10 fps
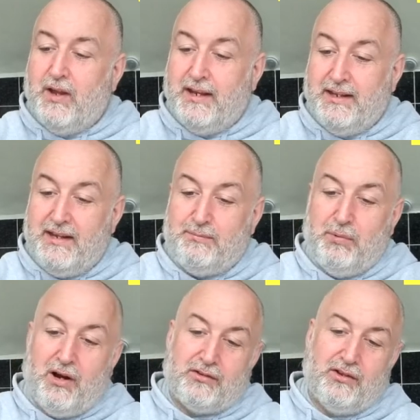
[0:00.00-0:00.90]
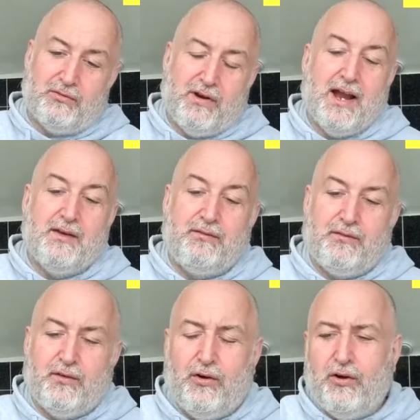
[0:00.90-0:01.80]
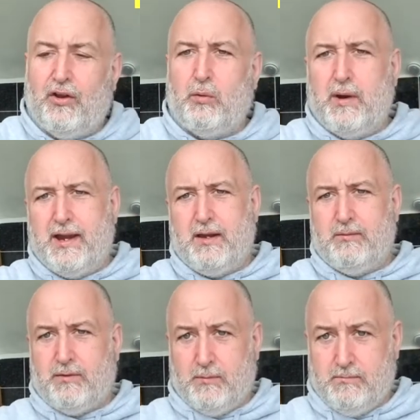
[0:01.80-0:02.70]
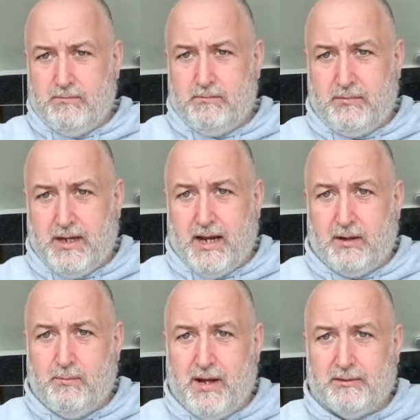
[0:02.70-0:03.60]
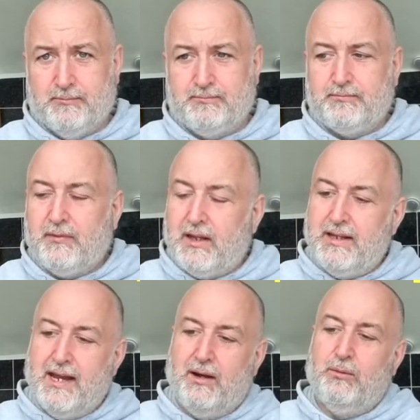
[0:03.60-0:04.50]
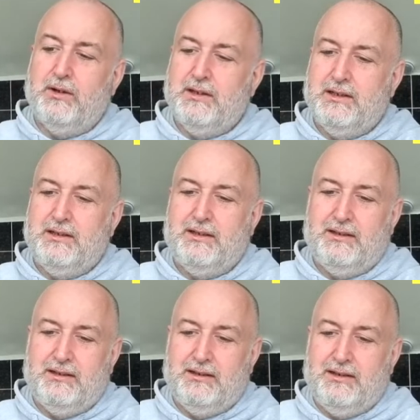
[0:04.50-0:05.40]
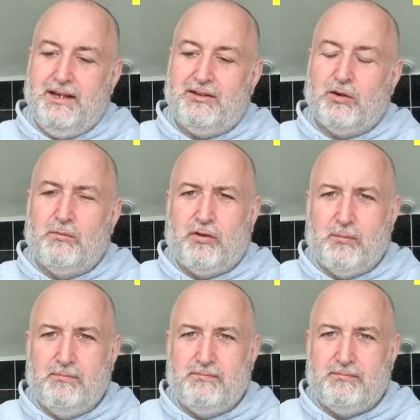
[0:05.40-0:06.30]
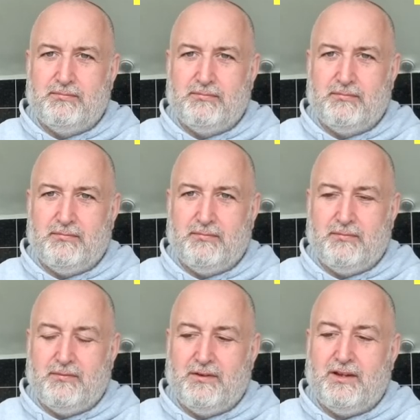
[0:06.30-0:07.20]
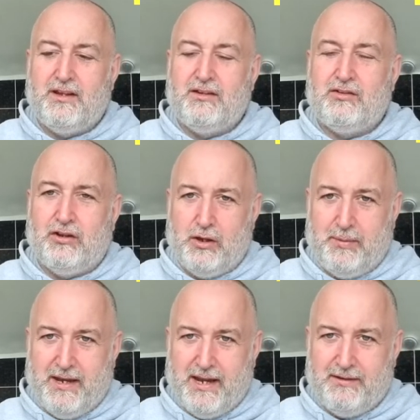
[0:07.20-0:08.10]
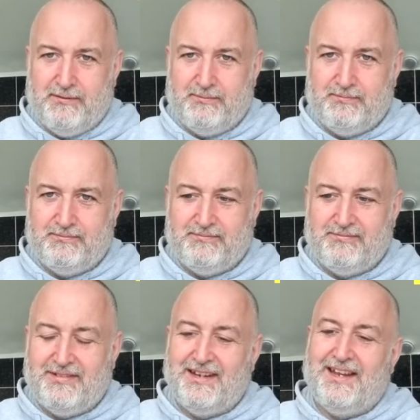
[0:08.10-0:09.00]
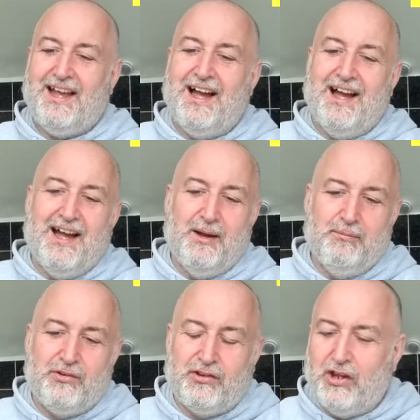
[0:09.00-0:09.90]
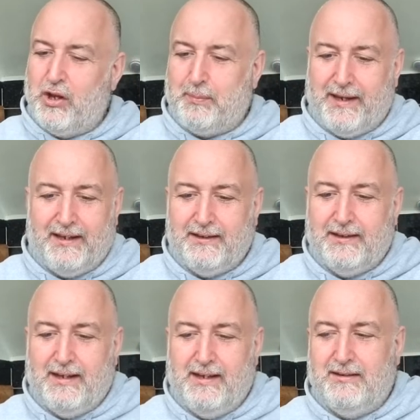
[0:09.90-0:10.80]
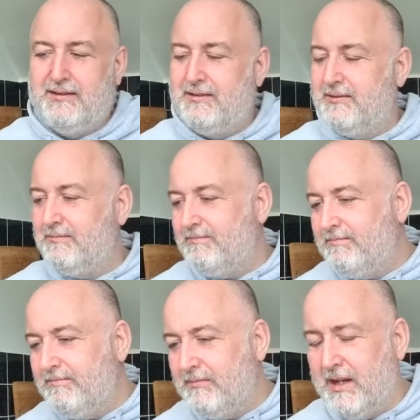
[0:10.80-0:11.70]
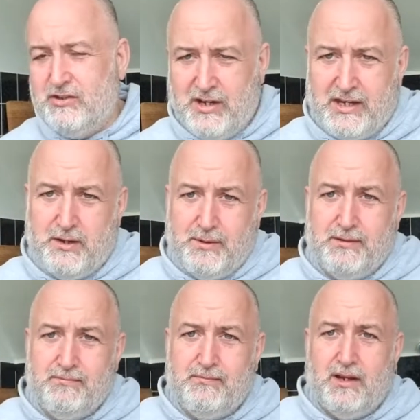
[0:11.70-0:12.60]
and this box has arrived all the way from the Isle of Man. Now, it's come from Slurpy Dave. Slurpy is a genuine